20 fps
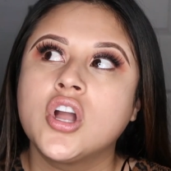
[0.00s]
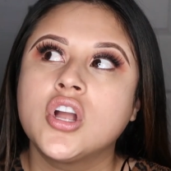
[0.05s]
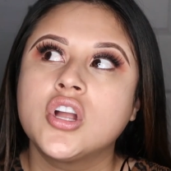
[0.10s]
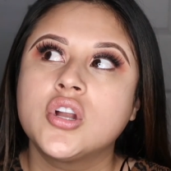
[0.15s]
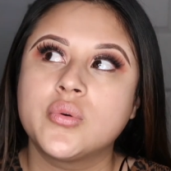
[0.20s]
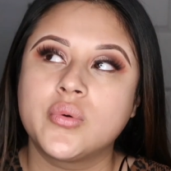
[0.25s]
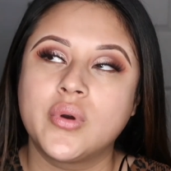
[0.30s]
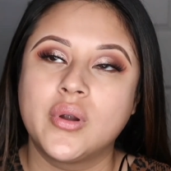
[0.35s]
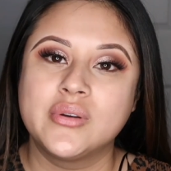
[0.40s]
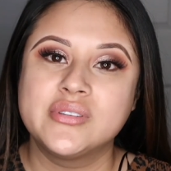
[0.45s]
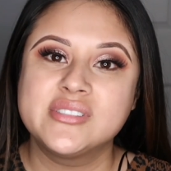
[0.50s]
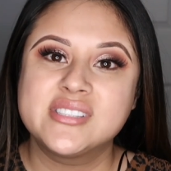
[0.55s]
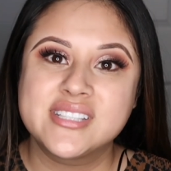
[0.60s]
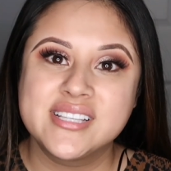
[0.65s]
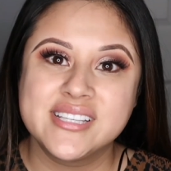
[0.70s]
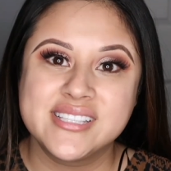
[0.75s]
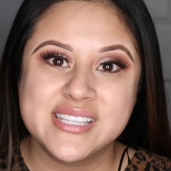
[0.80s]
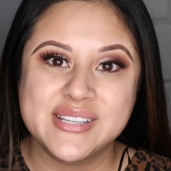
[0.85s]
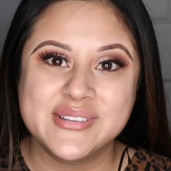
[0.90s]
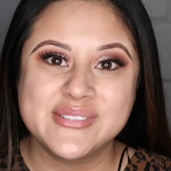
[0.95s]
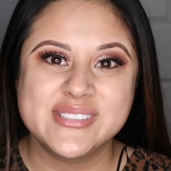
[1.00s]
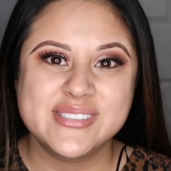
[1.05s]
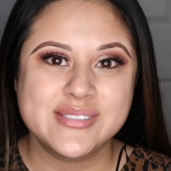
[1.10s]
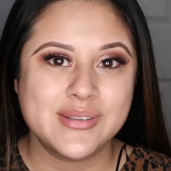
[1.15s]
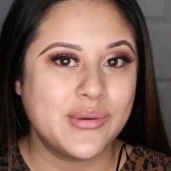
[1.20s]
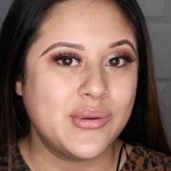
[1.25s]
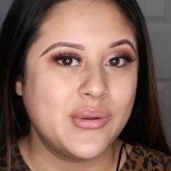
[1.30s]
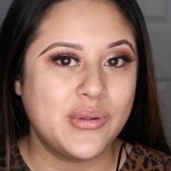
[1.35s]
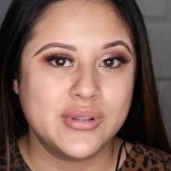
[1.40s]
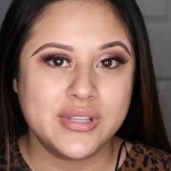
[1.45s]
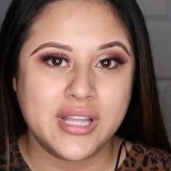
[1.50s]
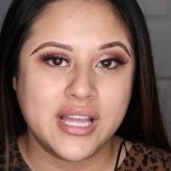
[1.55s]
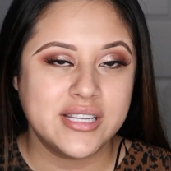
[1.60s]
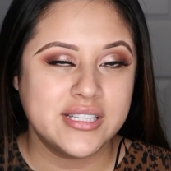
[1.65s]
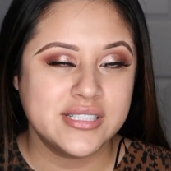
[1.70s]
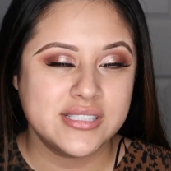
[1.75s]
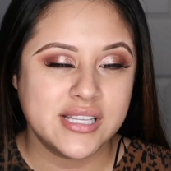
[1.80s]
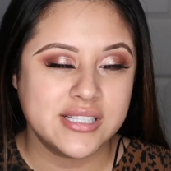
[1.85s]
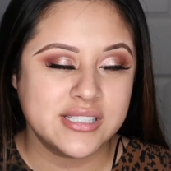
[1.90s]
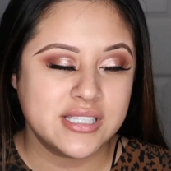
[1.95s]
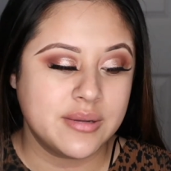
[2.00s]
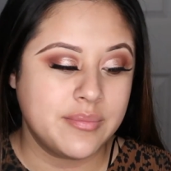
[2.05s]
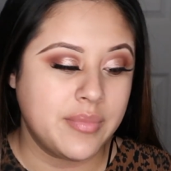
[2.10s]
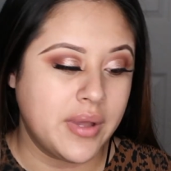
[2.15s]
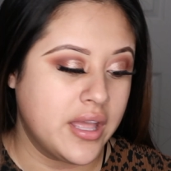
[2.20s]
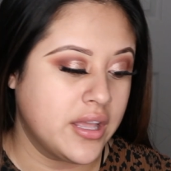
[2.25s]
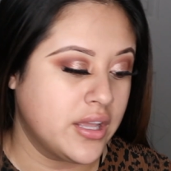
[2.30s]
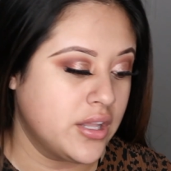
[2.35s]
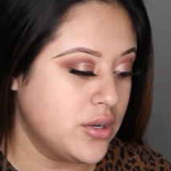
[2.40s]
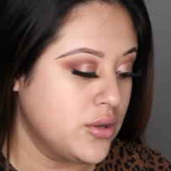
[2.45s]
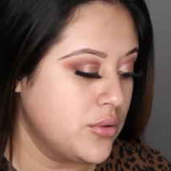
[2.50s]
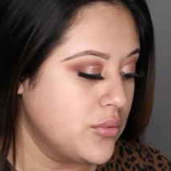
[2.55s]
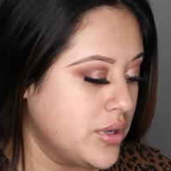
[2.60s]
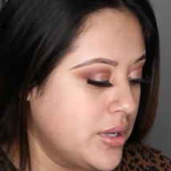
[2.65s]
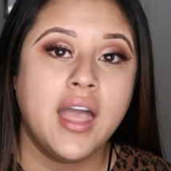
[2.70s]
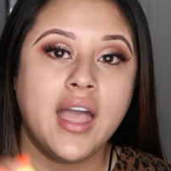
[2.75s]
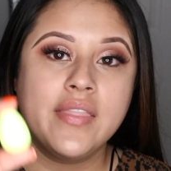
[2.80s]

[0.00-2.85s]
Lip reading: gross because it was so old. I just ended up buying a new one.